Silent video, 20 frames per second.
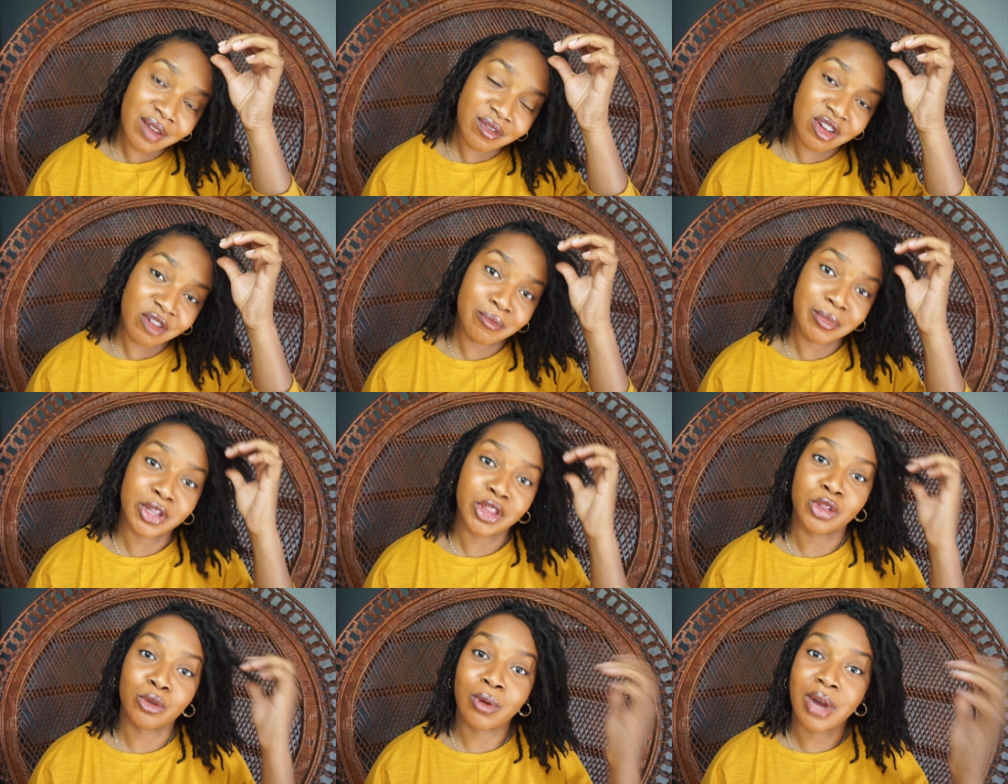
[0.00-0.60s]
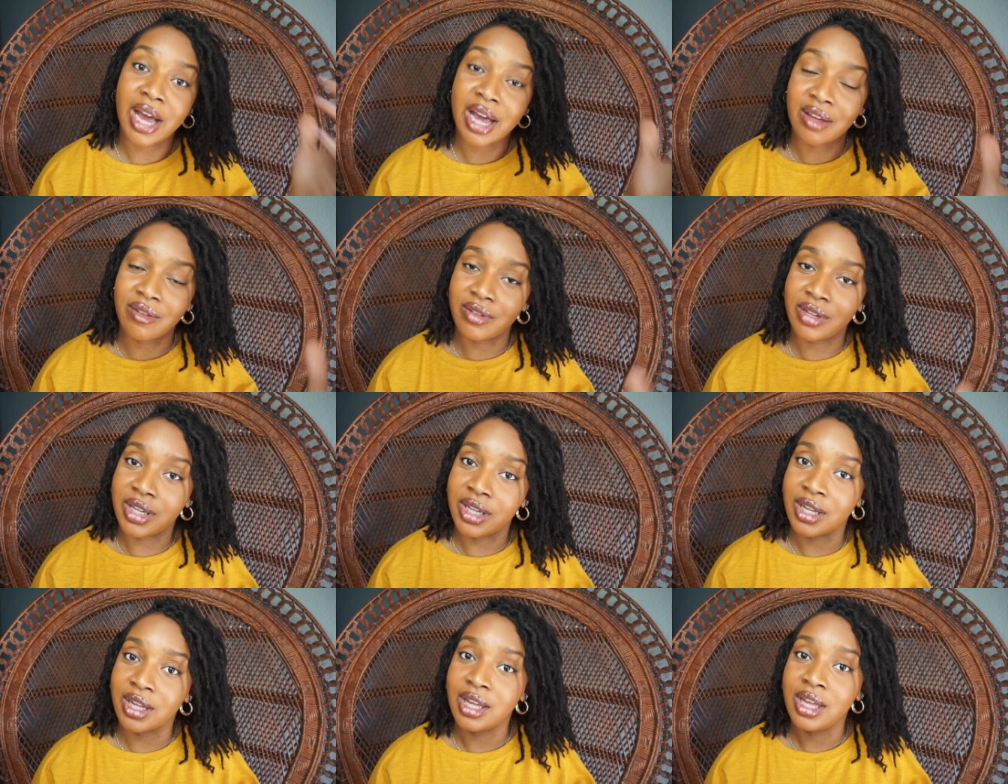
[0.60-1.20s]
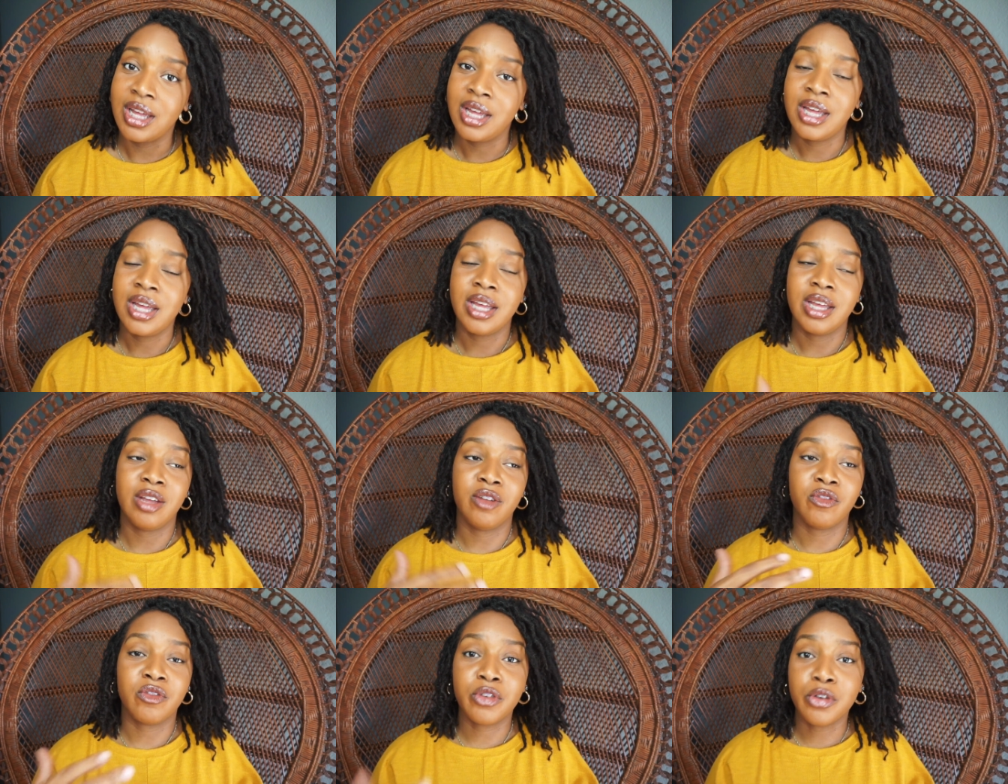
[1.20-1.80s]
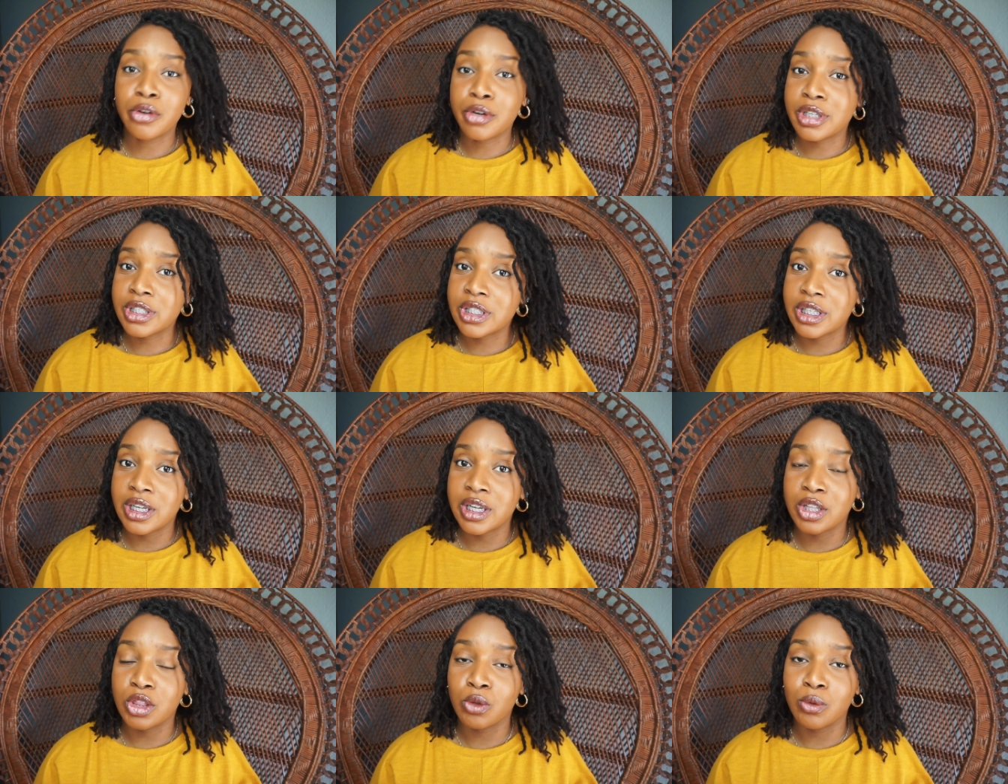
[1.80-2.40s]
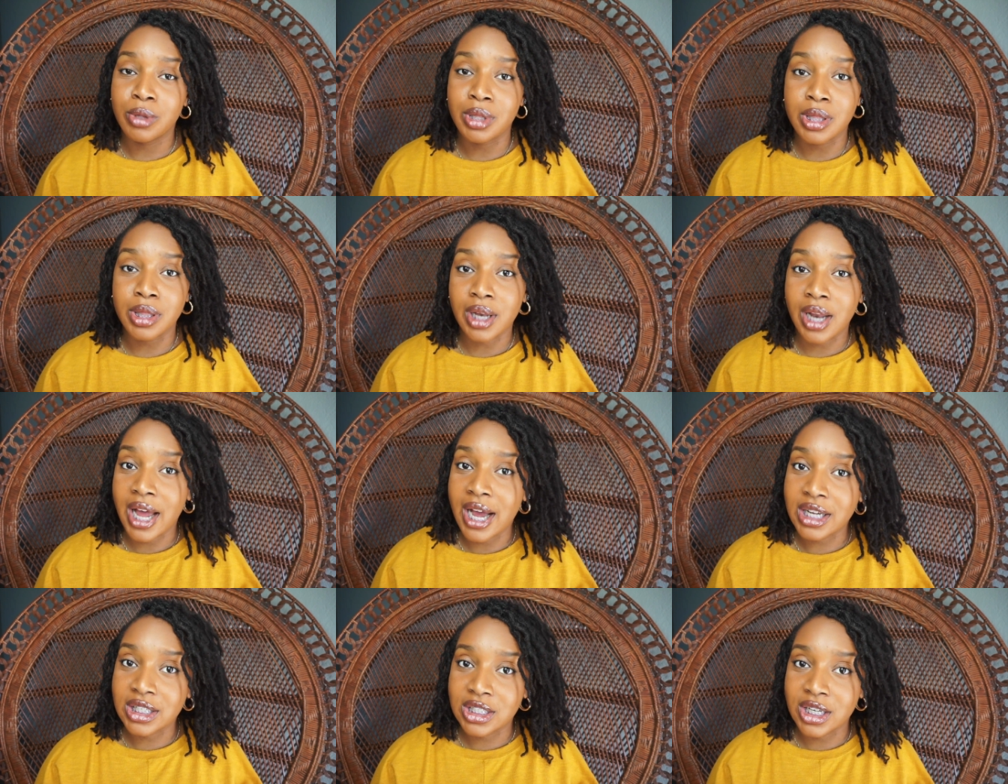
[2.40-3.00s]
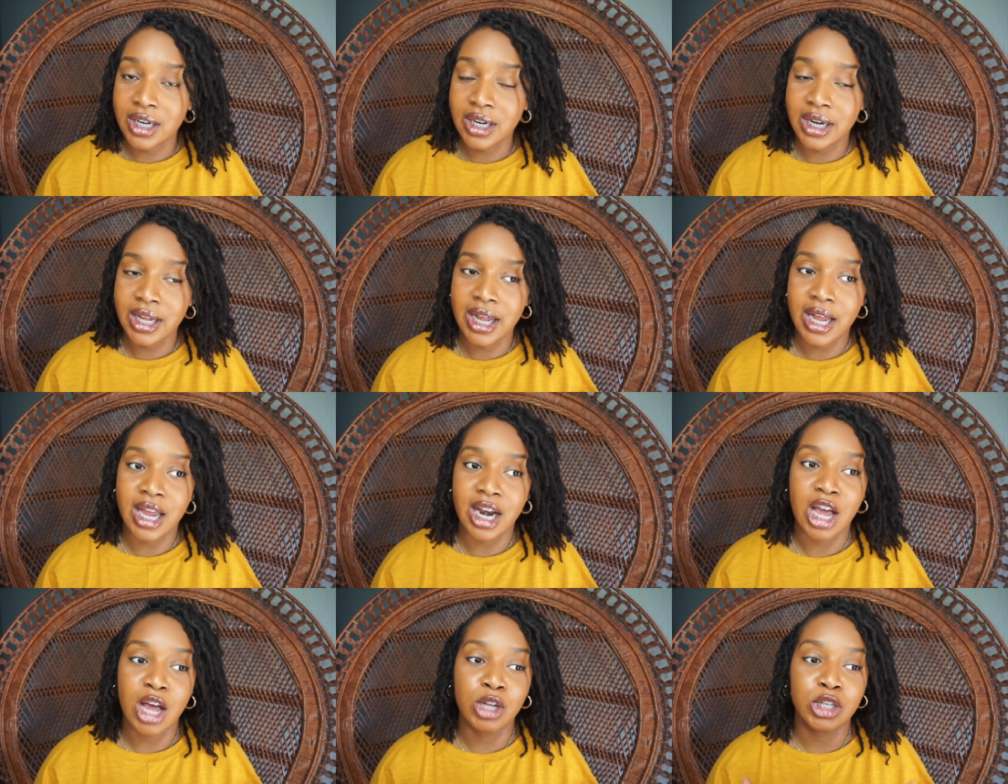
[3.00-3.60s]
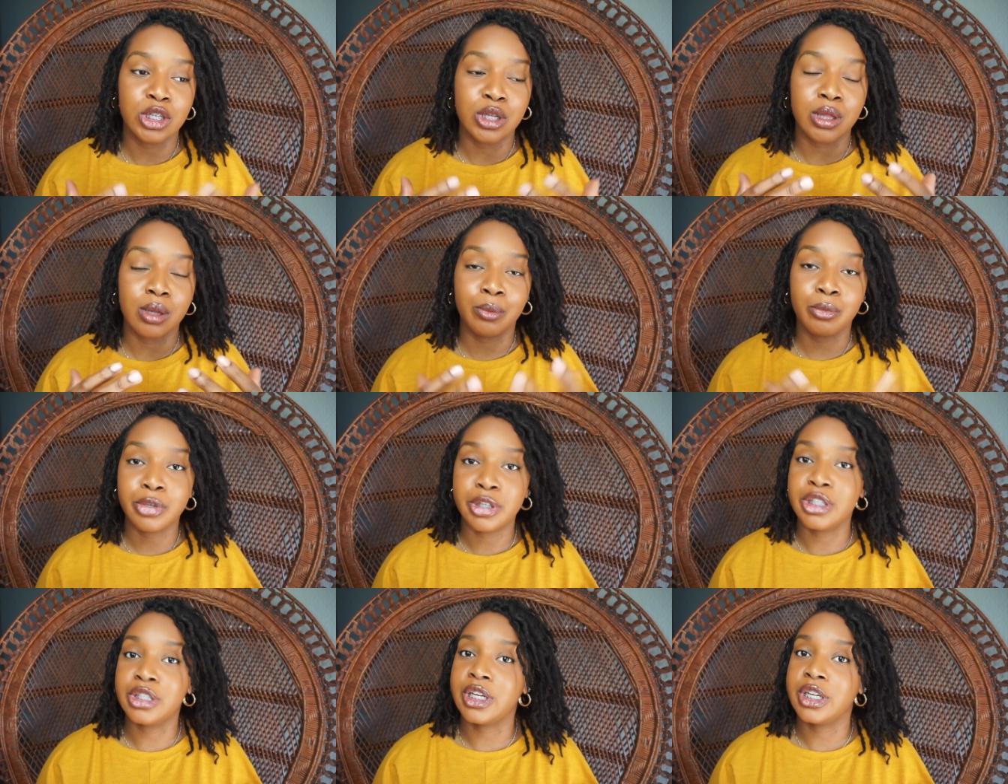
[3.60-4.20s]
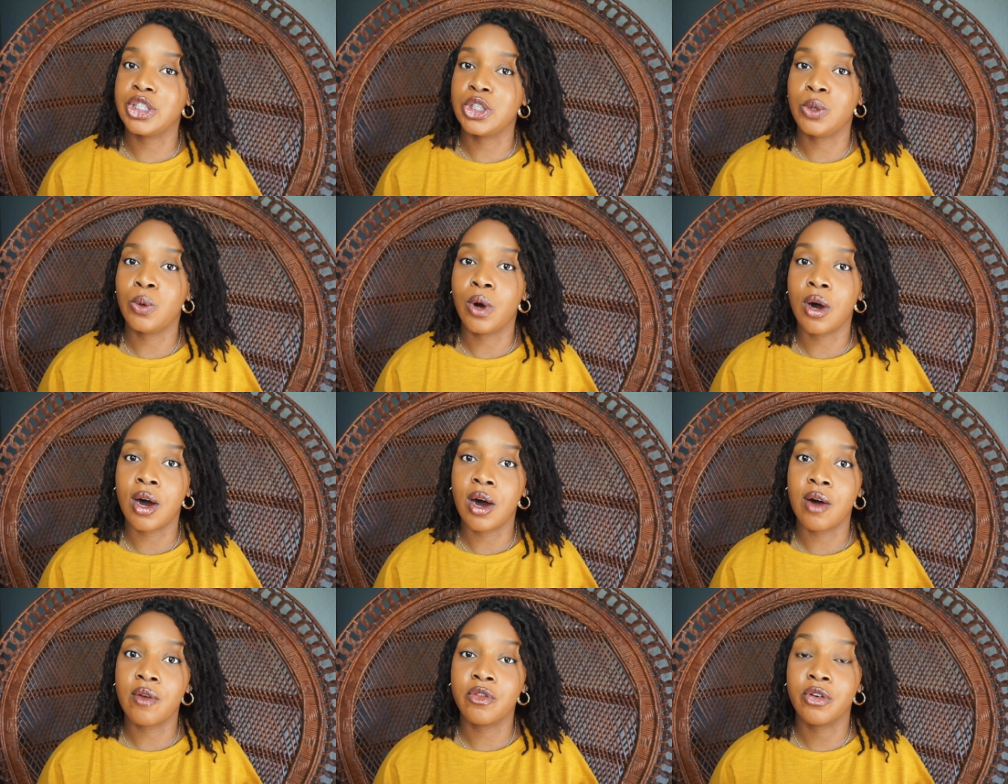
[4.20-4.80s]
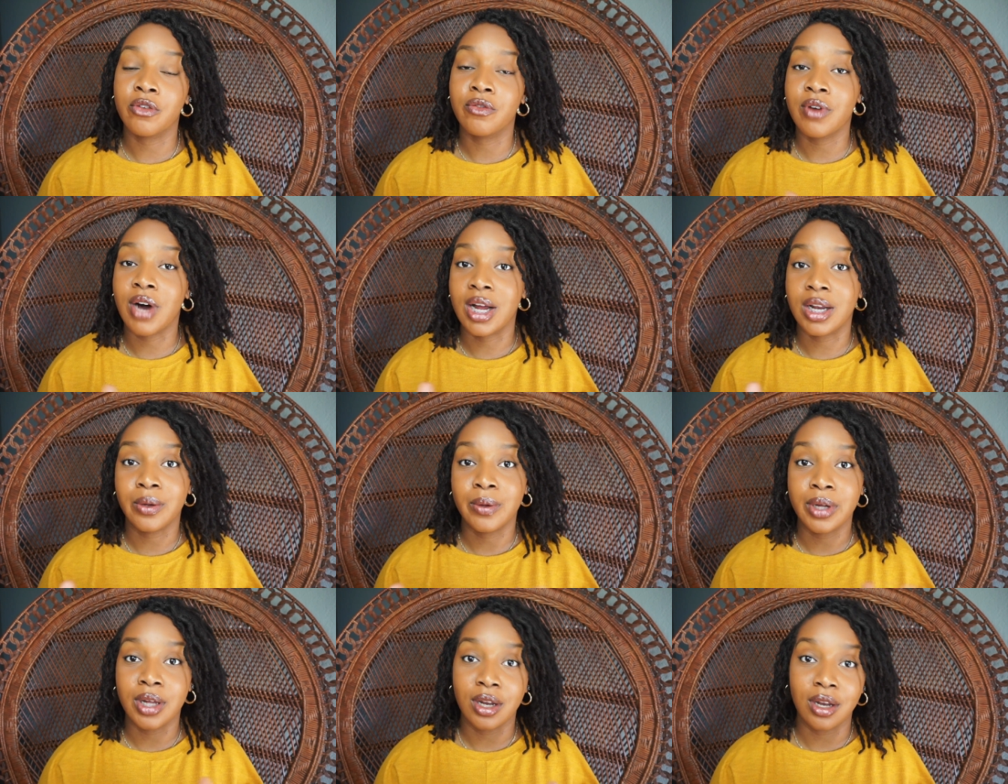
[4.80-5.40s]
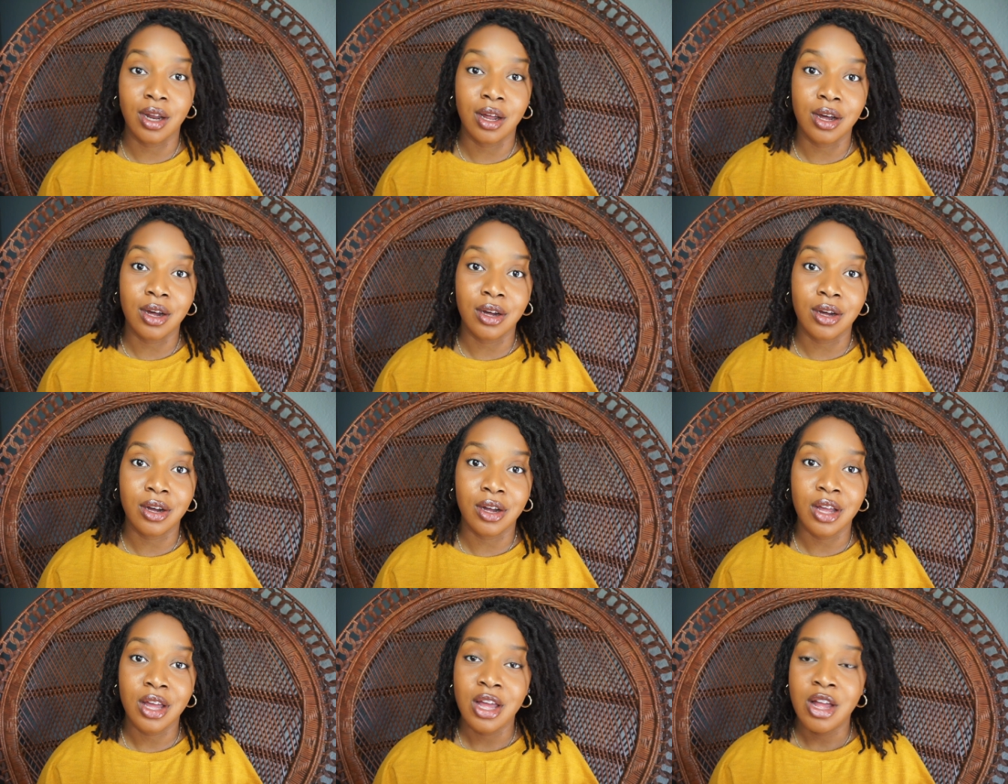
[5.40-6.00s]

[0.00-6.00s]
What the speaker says: I've been thriving and flourishing through this lock journey, and I just appreciate you all for following along